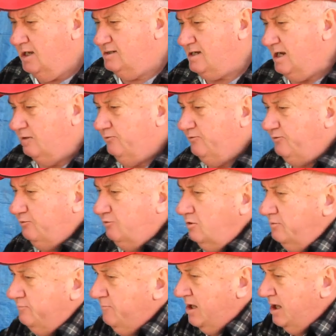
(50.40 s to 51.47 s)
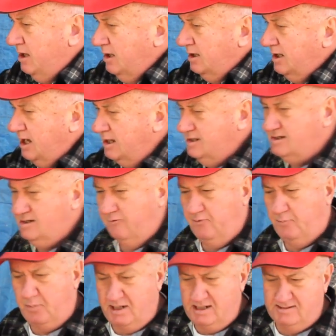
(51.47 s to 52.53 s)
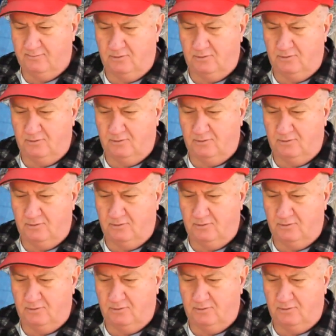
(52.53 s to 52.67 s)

tackle store. Cut yourself a piece of